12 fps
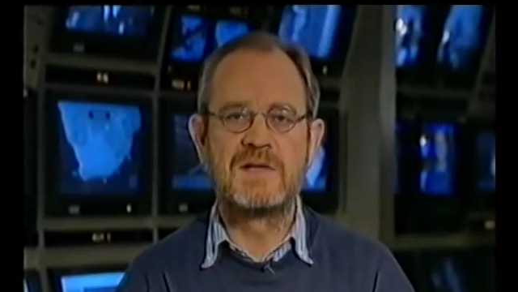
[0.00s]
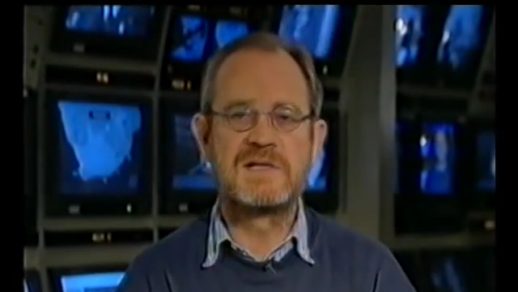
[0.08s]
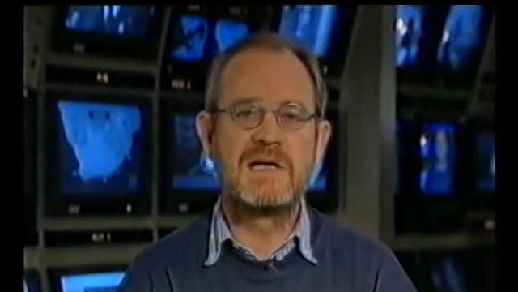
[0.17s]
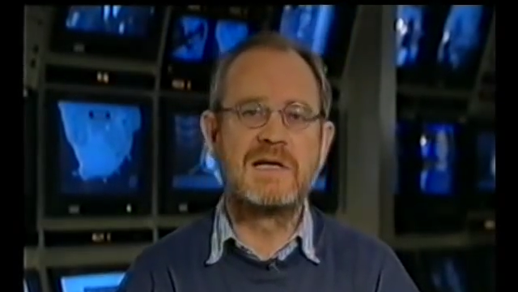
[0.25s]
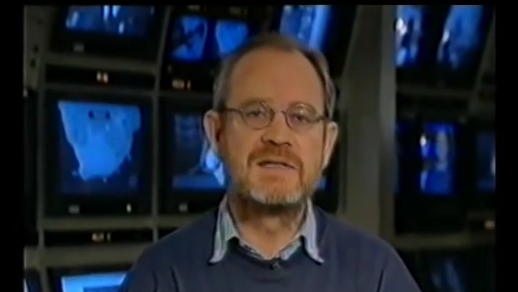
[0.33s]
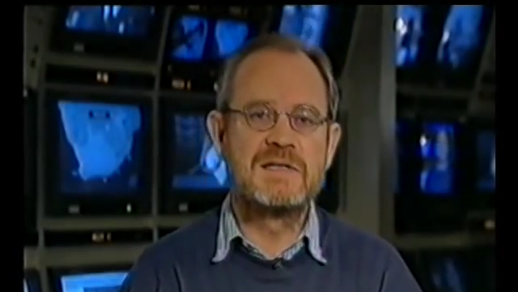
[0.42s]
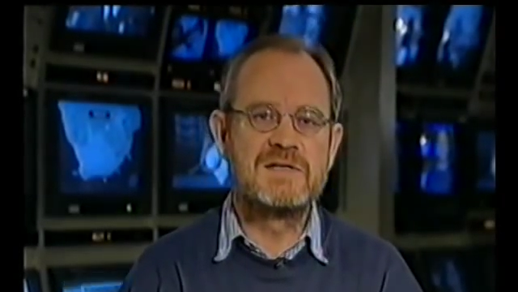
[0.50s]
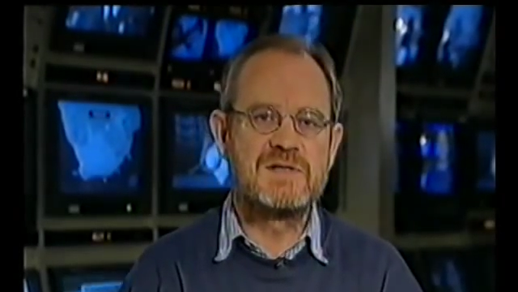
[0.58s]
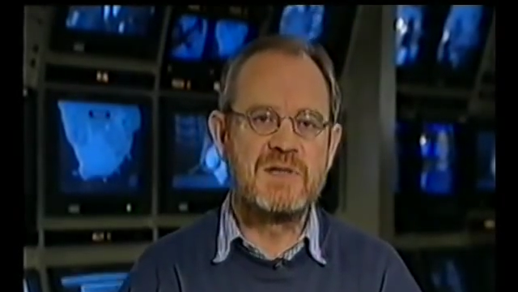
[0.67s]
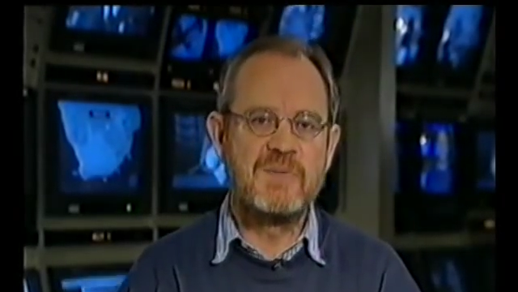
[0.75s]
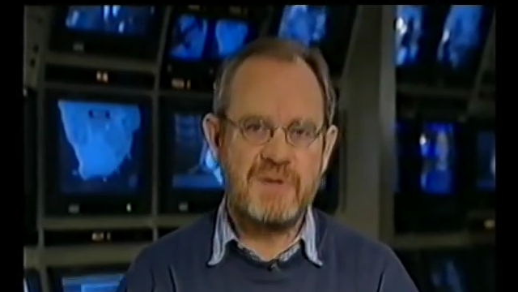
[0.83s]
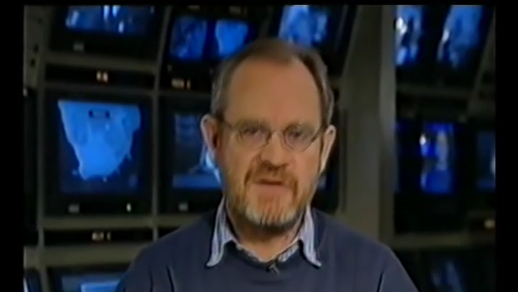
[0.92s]
The
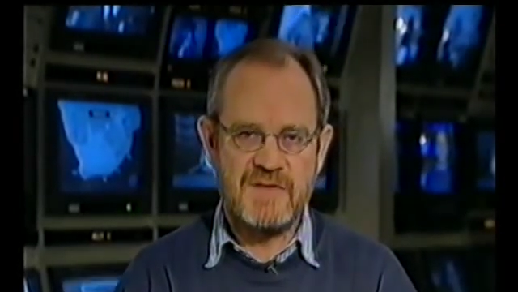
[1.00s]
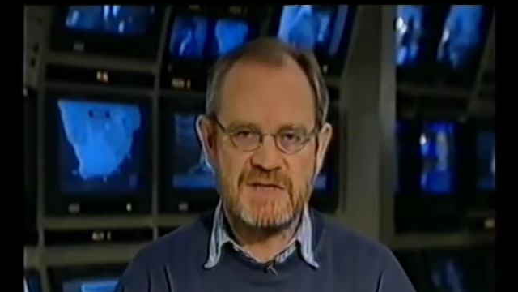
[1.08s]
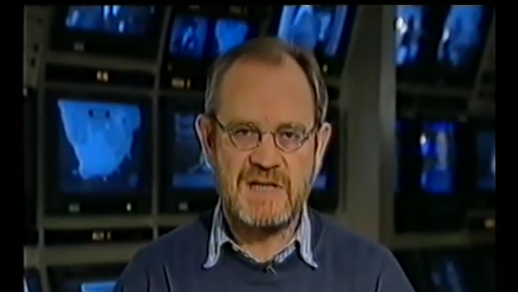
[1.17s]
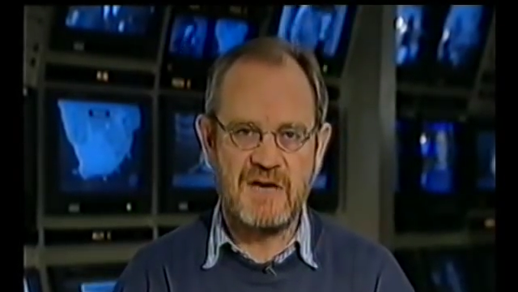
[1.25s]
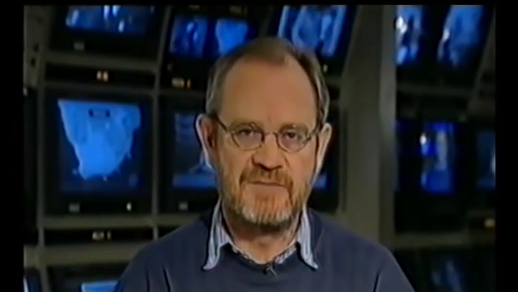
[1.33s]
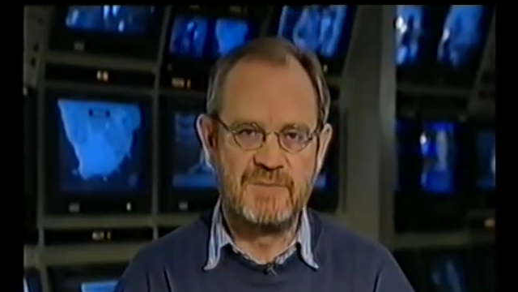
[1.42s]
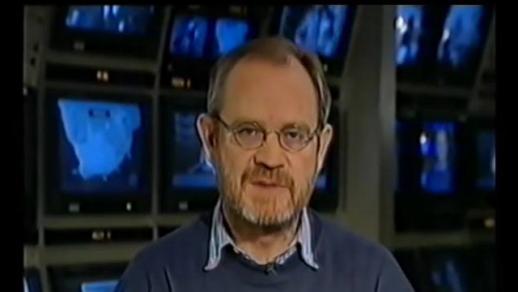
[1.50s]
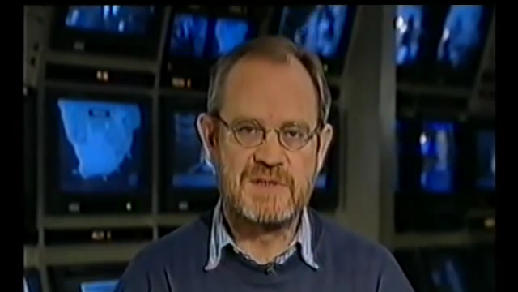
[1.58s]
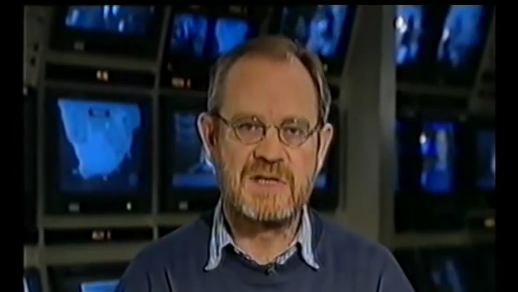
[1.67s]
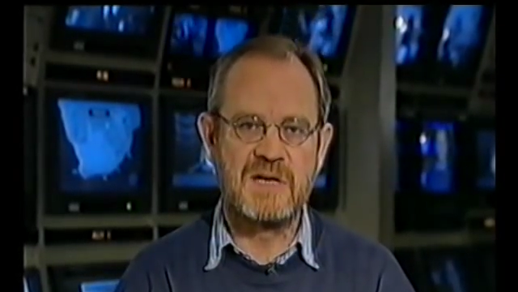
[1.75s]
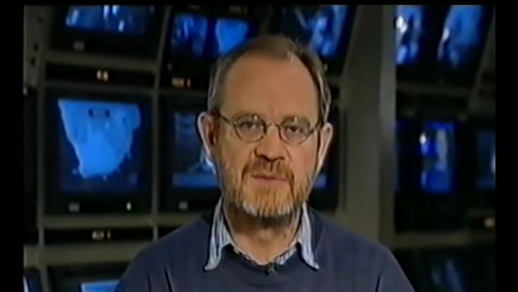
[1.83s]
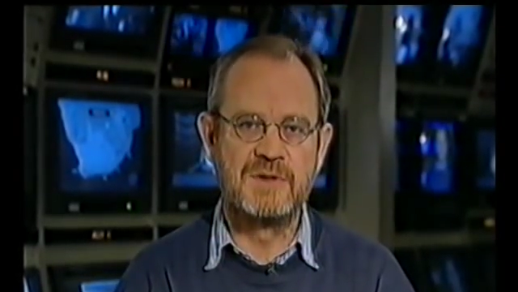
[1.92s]
skeletons in the previous
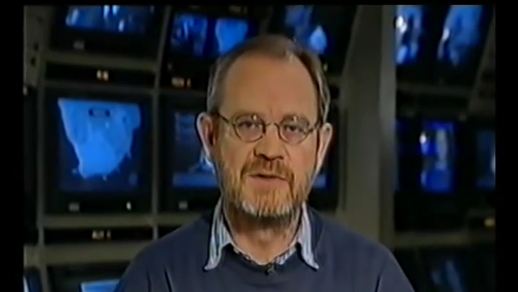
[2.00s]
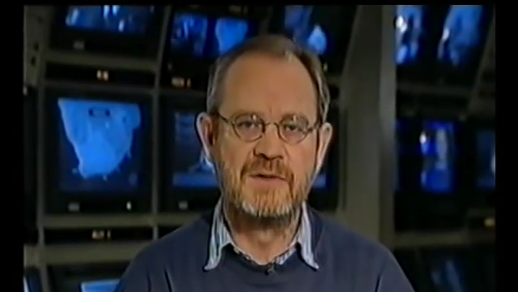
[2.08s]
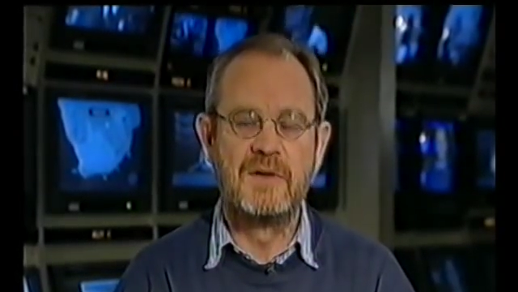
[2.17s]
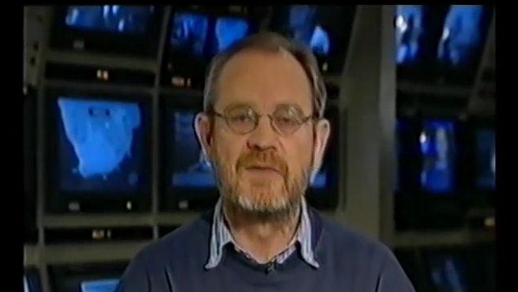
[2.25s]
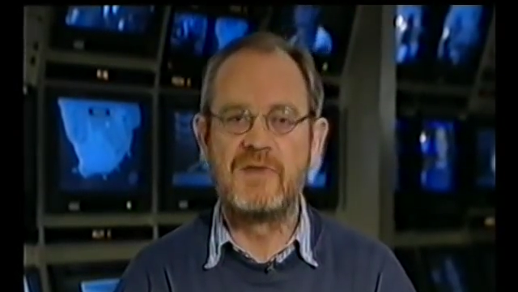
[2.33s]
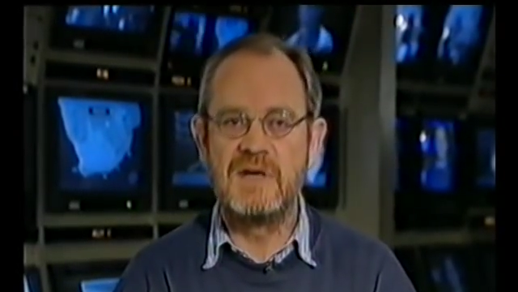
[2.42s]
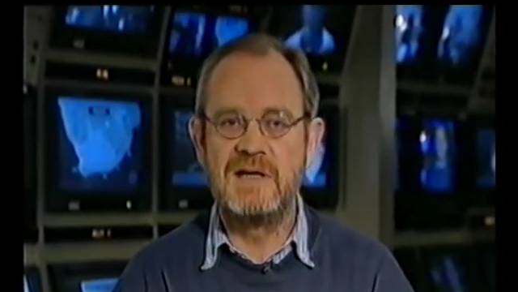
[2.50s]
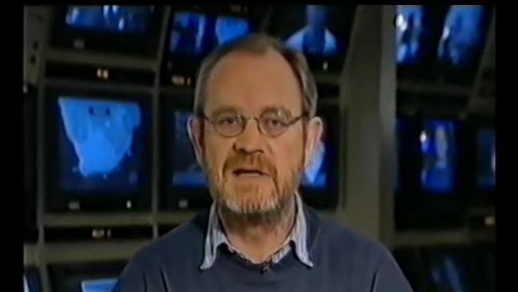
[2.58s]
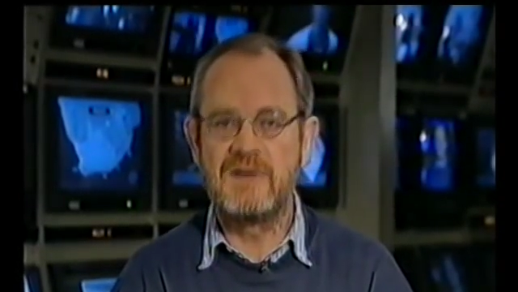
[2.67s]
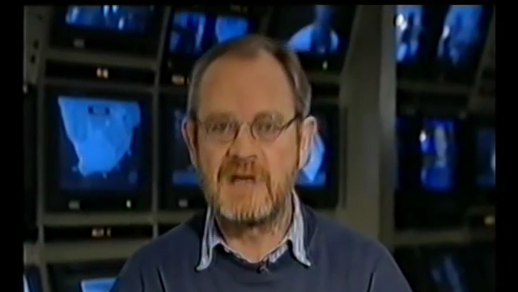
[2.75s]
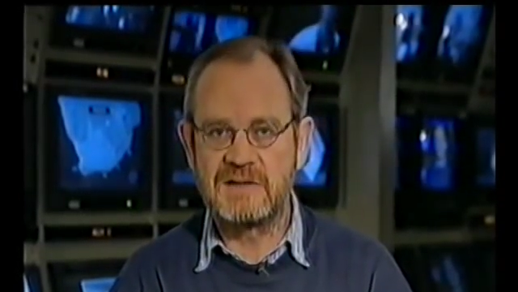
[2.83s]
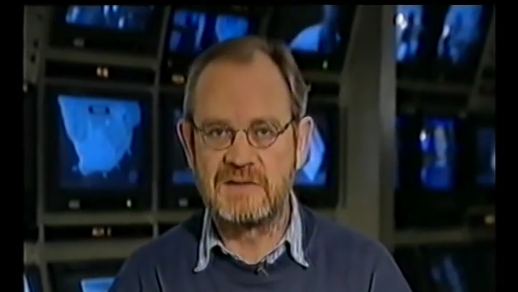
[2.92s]
government's cupboard
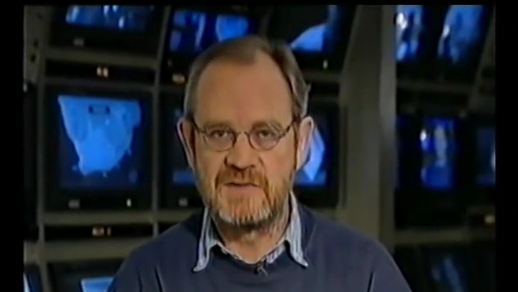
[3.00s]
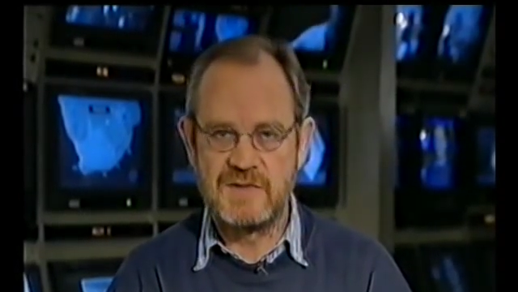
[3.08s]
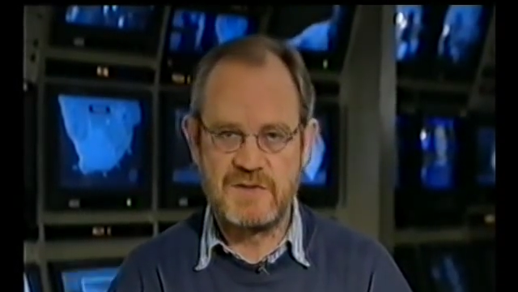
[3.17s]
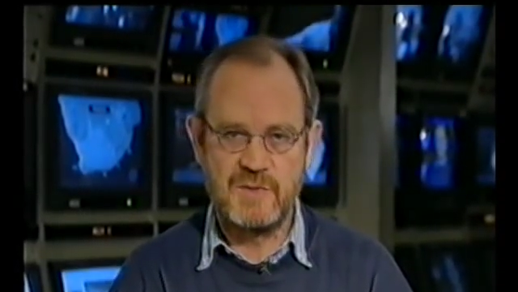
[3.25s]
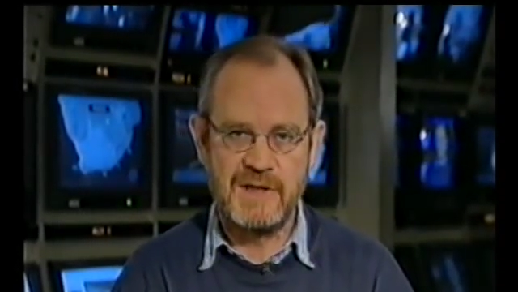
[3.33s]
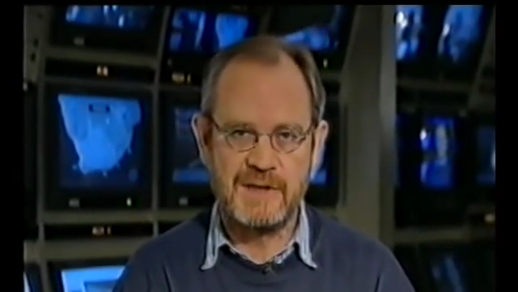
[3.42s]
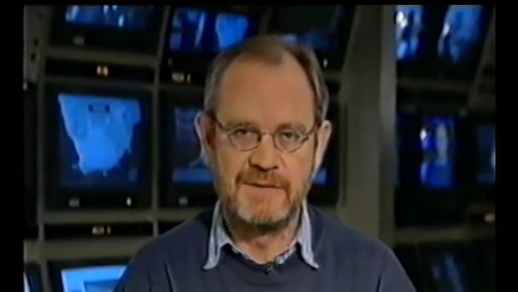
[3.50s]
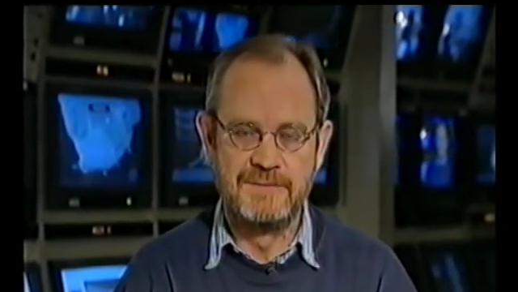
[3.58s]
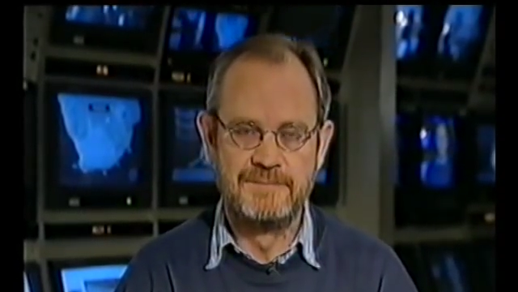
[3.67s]
really rattled this week.